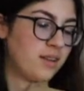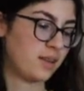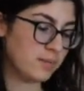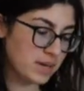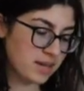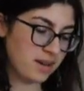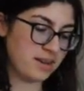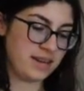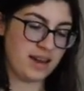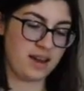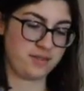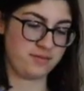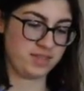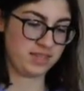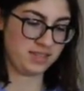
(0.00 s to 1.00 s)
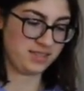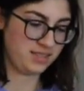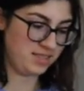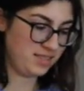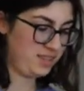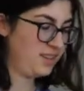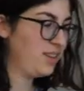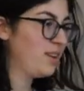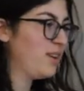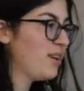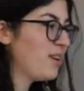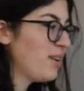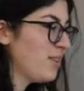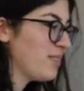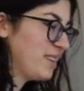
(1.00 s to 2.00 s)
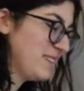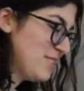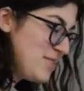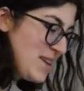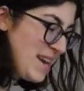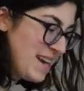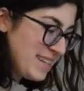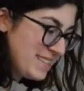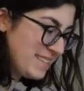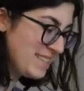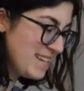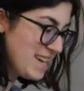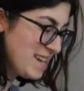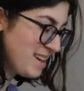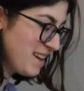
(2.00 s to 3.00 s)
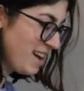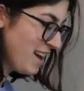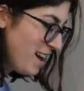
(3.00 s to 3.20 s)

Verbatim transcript: on, let me cut it out of this. Hold on, you can't see